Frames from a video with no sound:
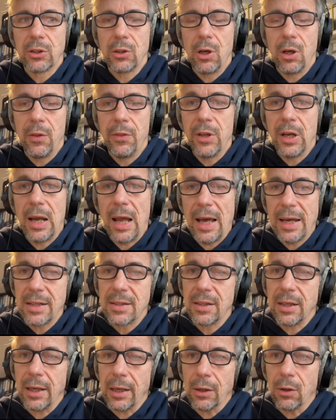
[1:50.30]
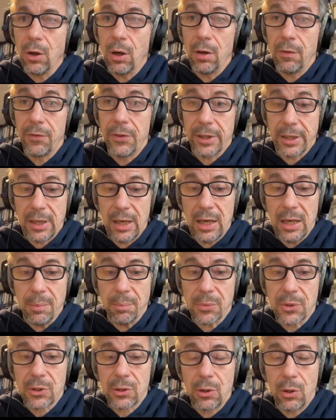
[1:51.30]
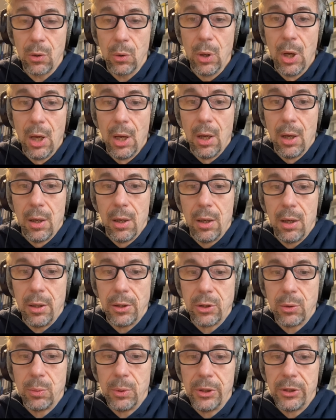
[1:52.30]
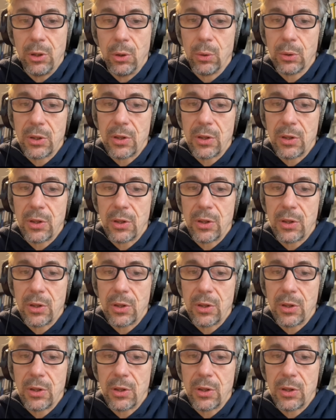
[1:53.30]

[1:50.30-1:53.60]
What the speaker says: on the lighting of the game. So you will note